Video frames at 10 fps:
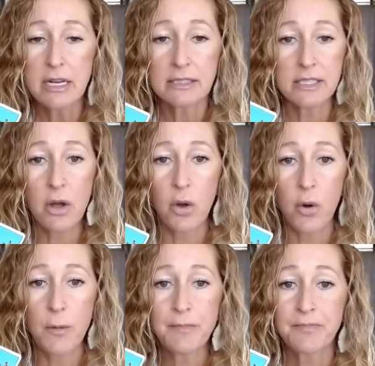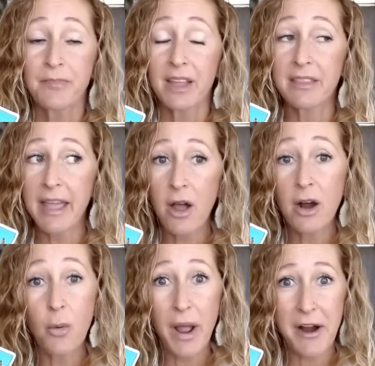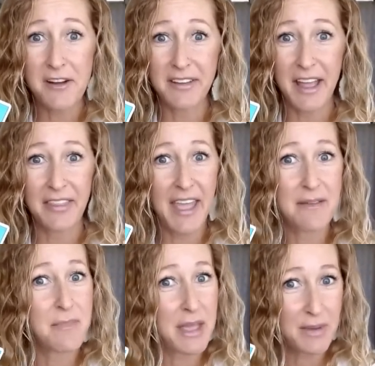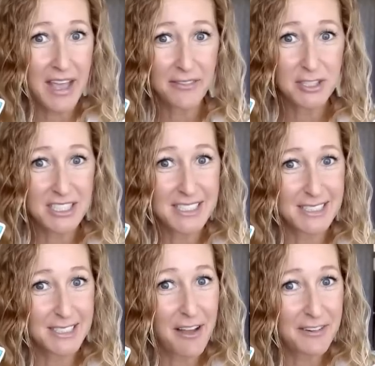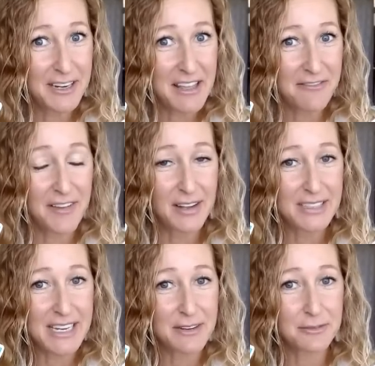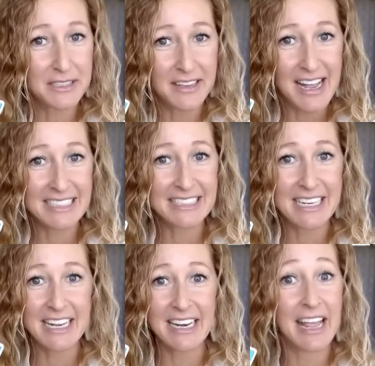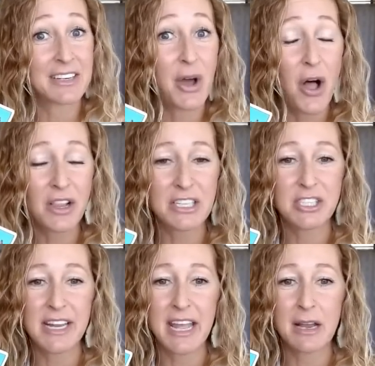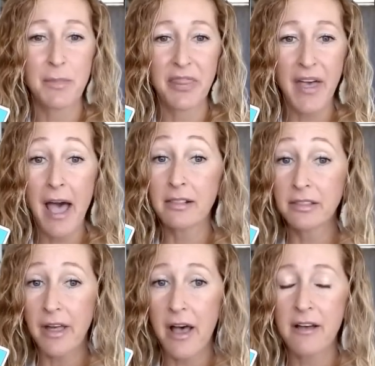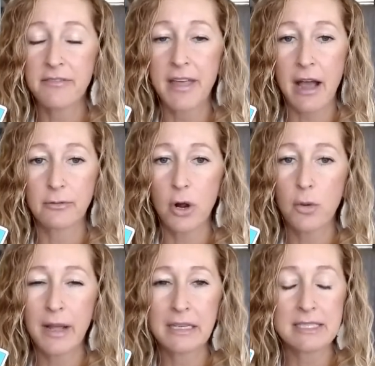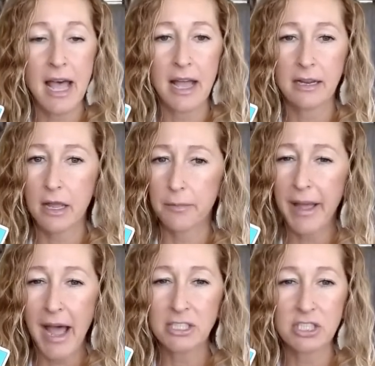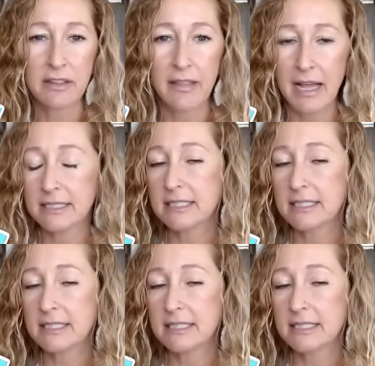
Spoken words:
So they are aware of it. They maybe have just discovered it, felt it, realized it, acknowledged it, but that love, that romance, that compassion, that